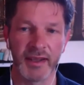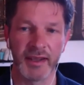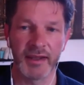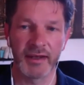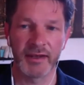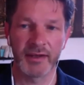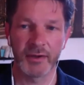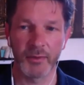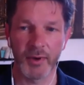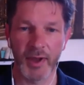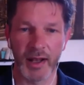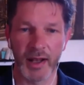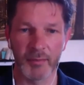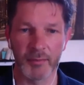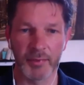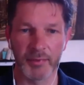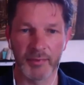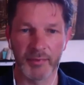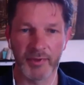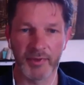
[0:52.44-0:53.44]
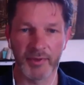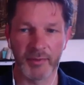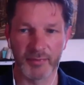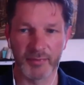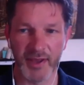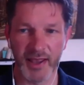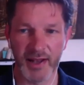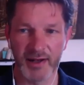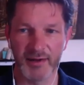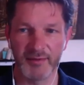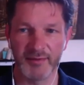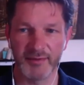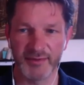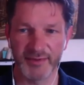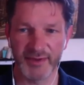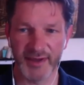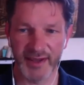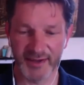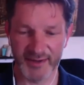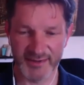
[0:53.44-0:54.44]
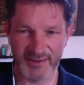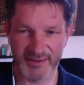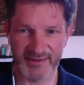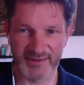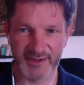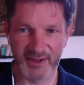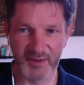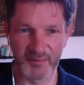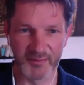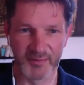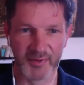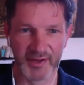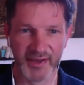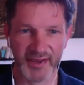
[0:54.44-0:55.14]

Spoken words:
to help themselves kind of just come